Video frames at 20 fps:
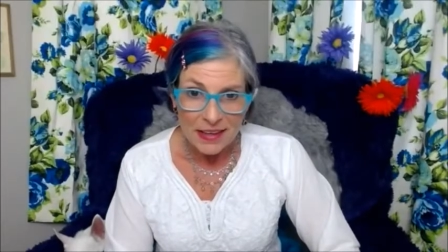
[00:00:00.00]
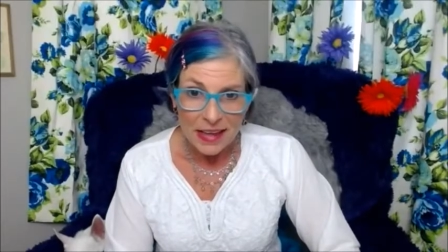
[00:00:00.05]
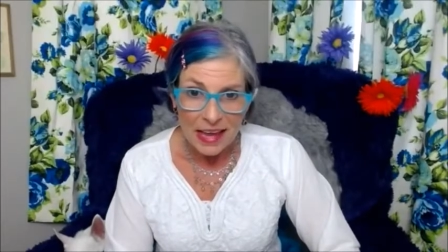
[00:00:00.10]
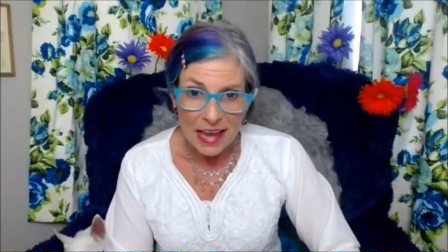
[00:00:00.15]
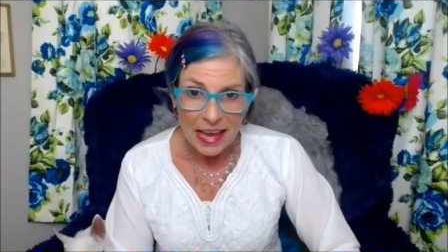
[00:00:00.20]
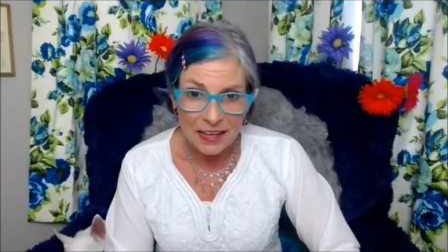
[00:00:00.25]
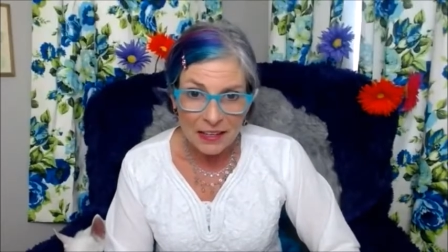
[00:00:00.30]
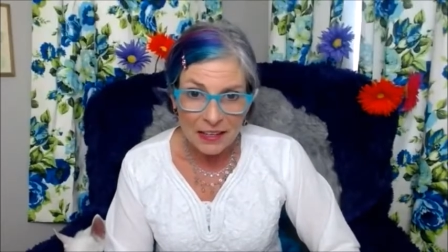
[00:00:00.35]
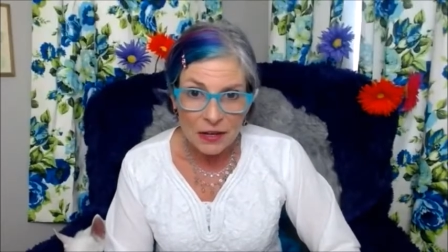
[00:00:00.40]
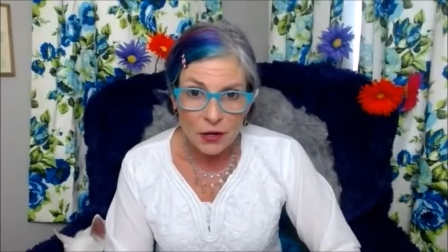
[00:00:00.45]

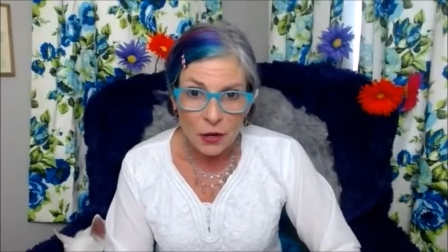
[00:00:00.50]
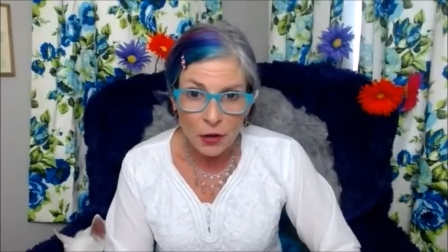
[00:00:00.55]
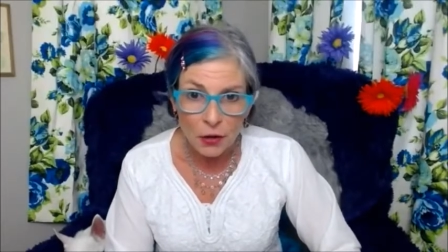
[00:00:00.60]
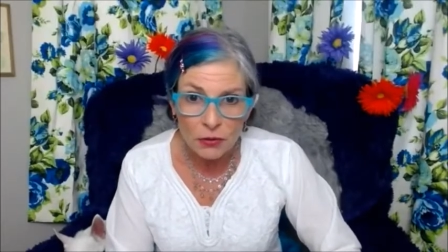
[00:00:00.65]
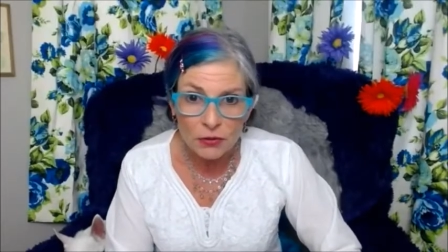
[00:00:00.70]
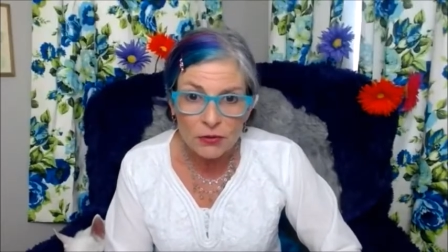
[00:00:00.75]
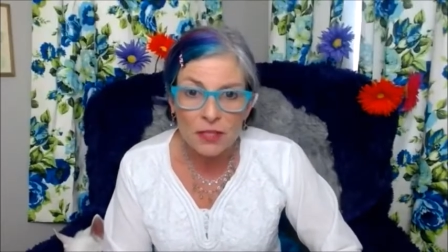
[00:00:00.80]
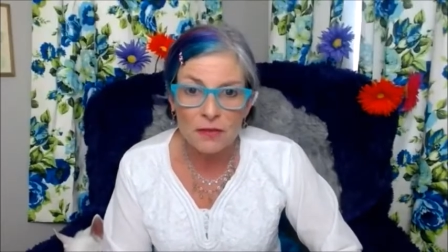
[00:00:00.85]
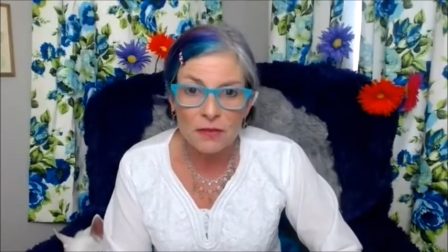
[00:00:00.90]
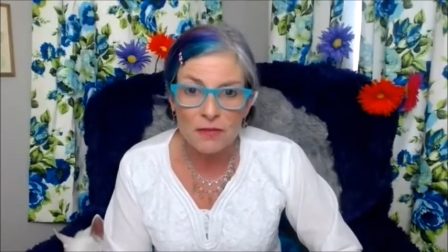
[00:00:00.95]
and
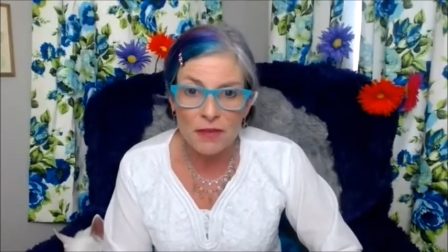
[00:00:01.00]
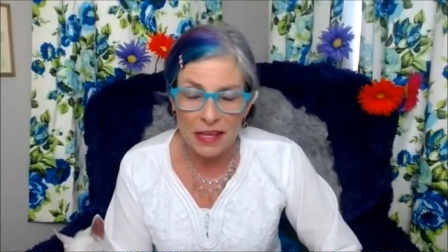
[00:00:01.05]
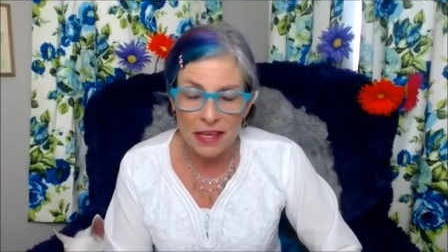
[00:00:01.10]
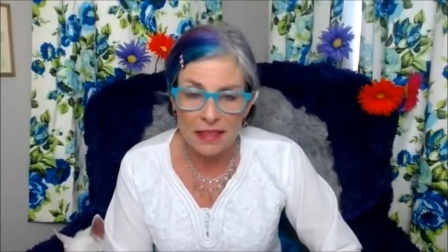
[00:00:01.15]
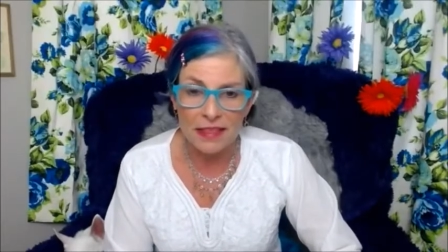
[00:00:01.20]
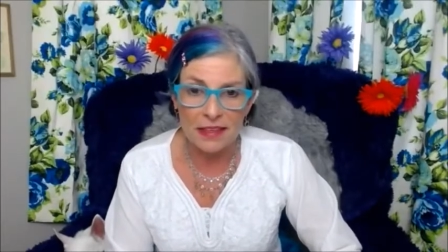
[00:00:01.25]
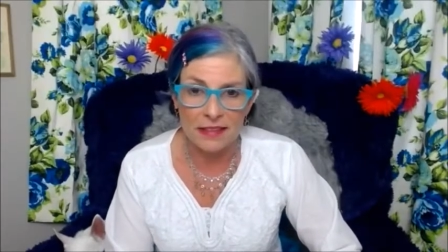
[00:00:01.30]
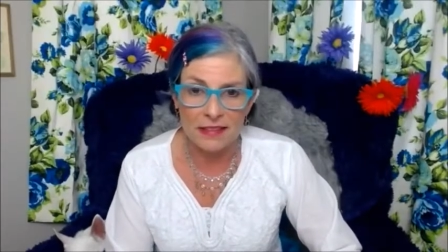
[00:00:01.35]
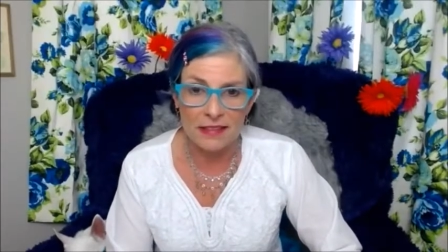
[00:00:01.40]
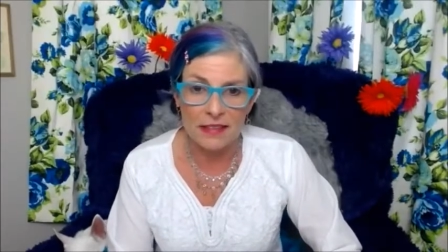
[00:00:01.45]

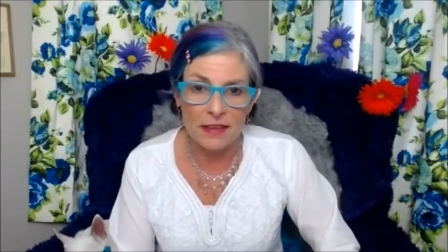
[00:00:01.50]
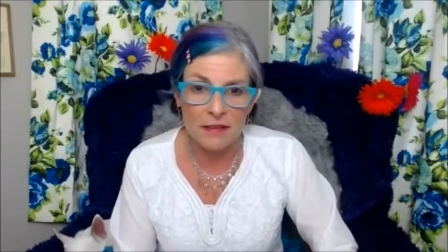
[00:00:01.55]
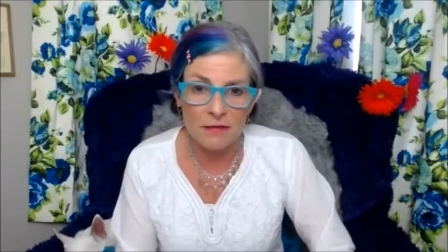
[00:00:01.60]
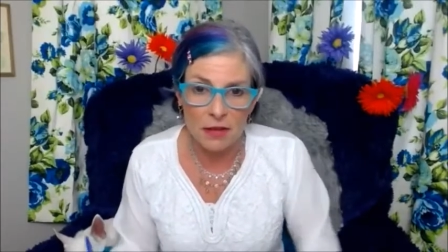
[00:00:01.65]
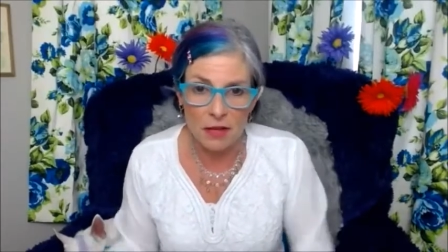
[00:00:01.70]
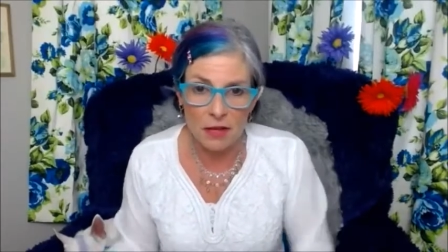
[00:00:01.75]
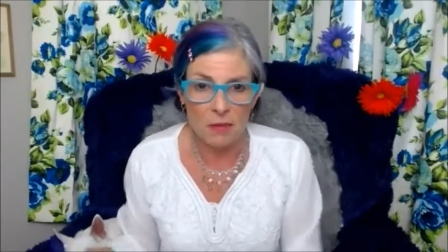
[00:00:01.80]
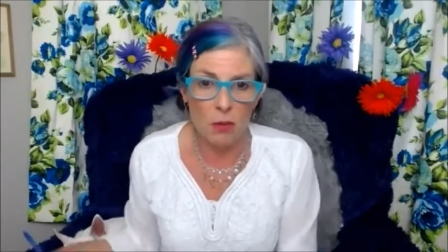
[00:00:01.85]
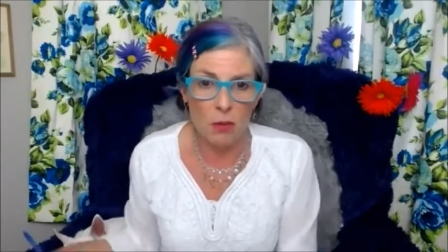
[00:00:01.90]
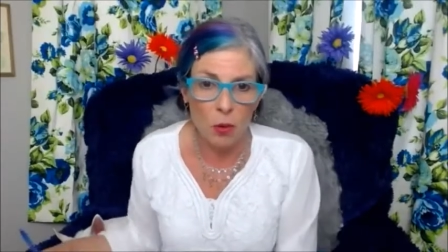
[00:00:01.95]
cultivate this
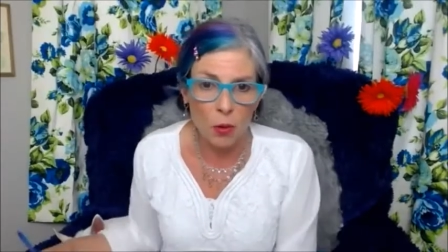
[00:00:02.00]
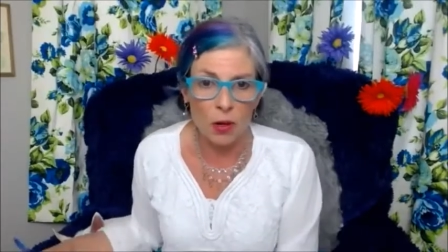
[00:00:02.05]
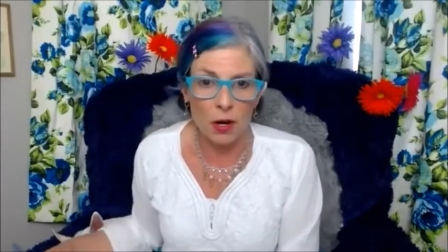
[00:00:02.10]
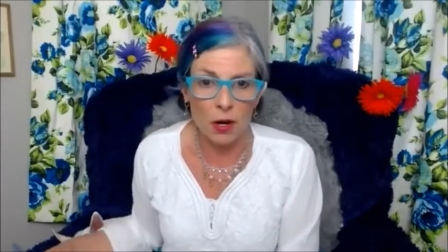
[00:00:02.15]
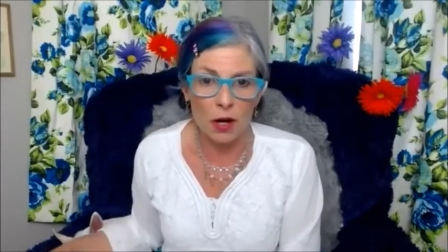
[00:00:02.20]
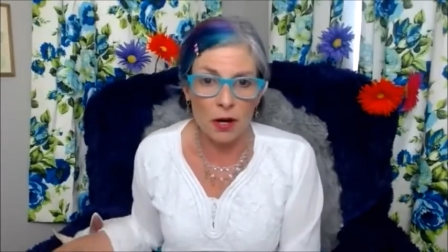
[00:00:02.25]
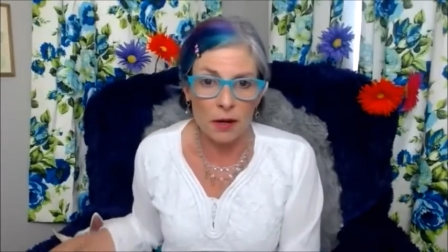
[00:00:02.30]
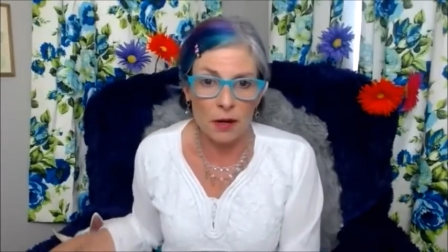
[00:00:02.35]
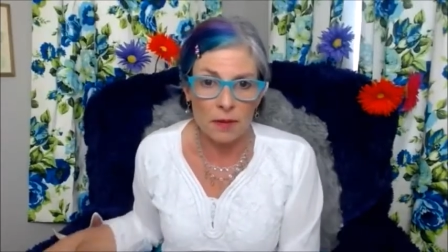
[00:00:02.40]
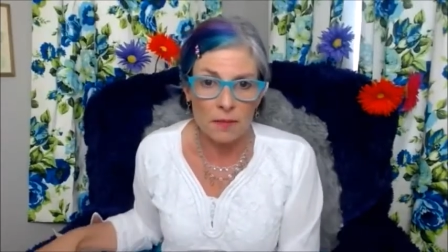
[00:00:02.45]
even
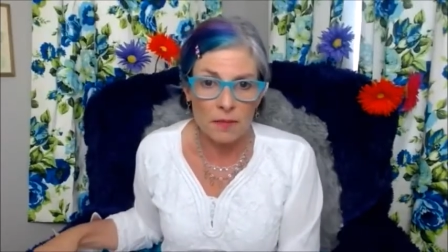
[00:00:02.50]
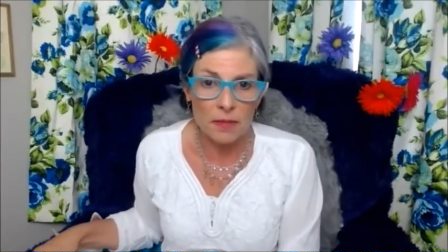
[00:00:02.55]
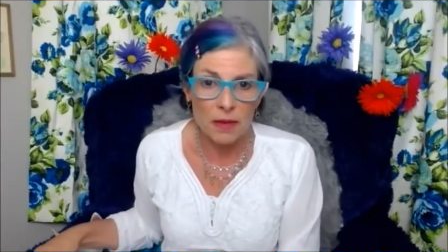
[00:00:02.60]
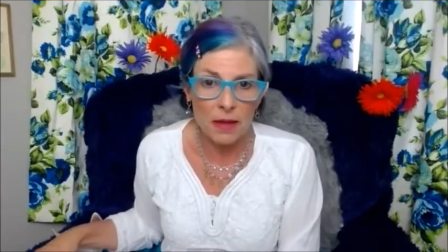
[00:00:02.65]
more